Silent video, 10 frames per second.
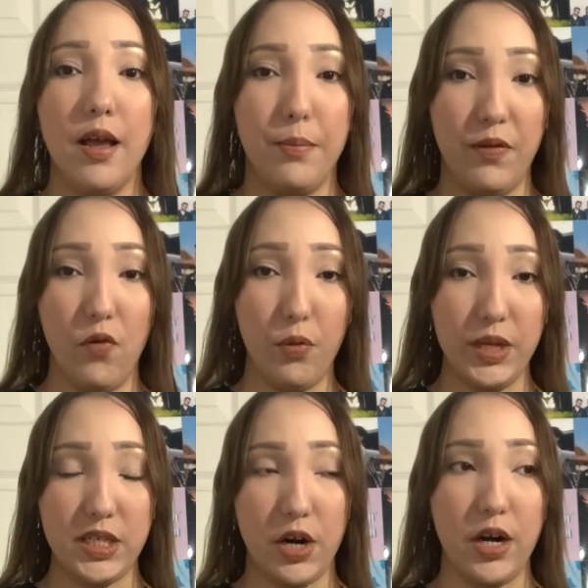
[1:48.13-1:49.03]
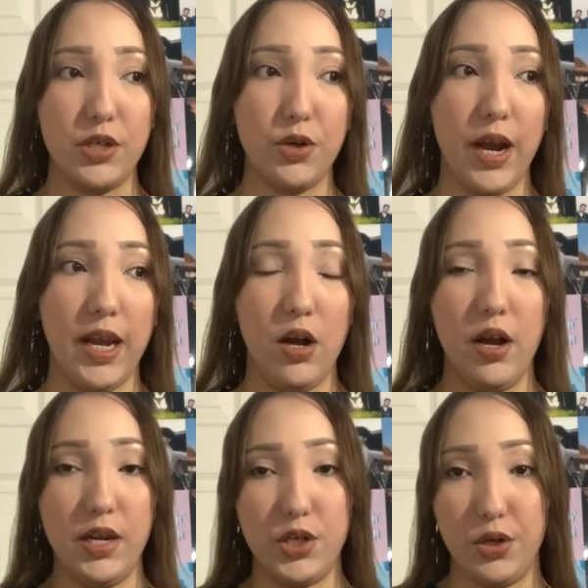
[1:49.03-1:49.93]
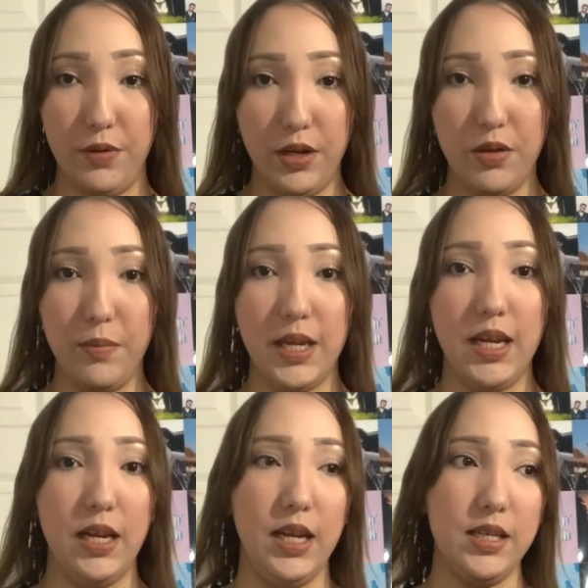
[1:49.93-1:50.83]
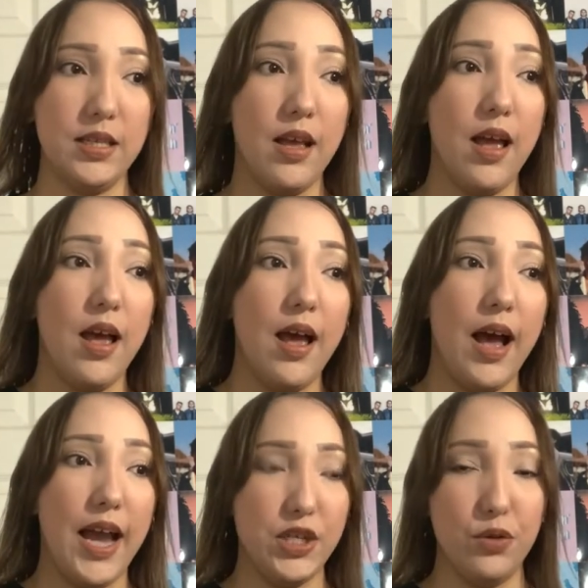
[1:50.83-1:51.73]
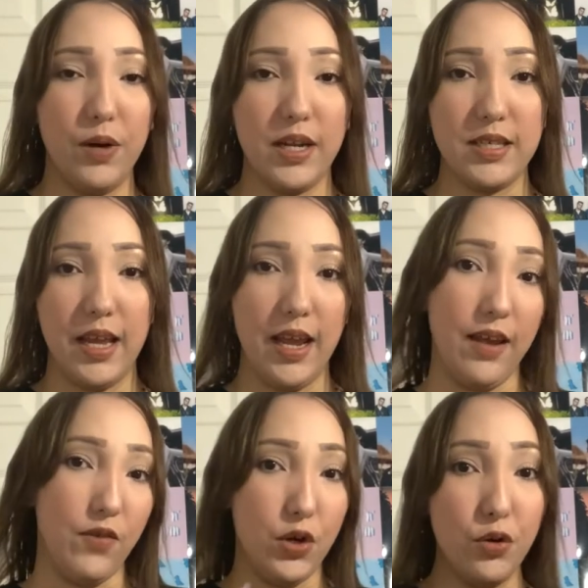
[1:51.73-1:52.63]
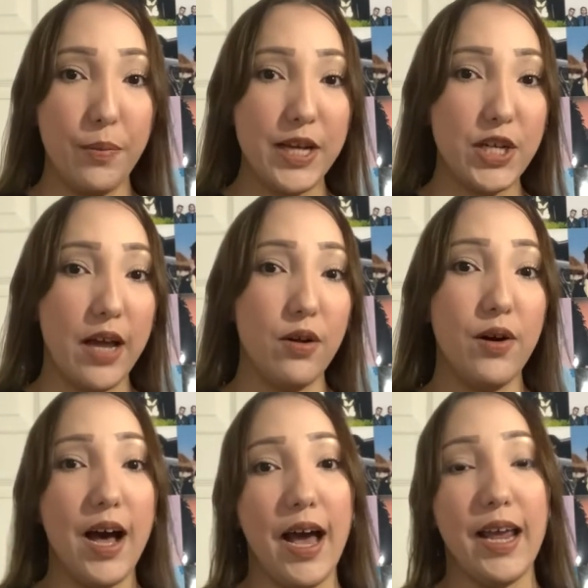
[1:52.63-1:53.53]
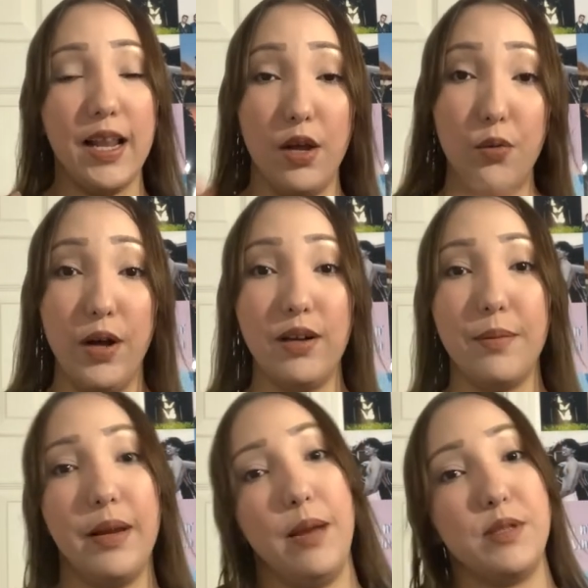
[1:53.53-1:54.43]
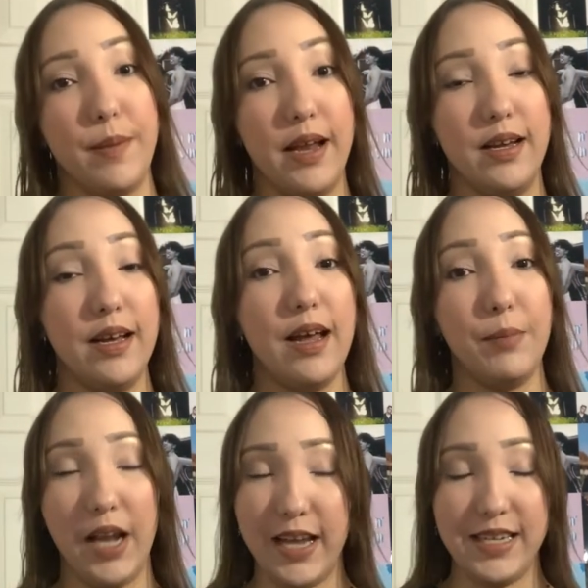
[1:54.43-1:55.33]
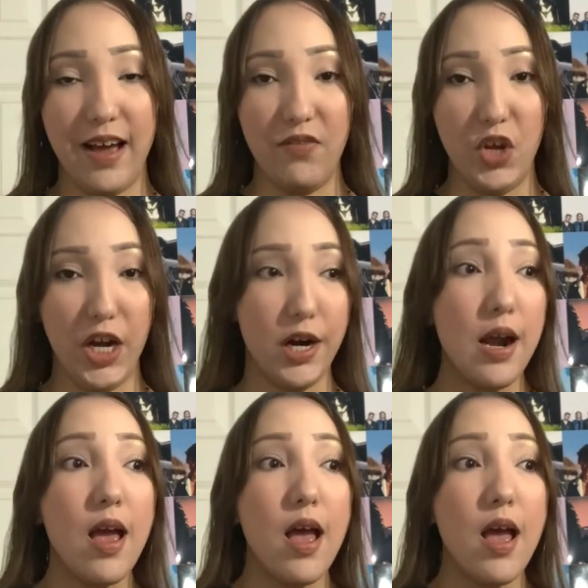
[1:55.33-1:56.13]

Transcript: Before we start trying on and showing you the bikinis, I do want to say, if you're new to my channel, hi, hello, welcome. My name's Amanda. I'm glad to have you here.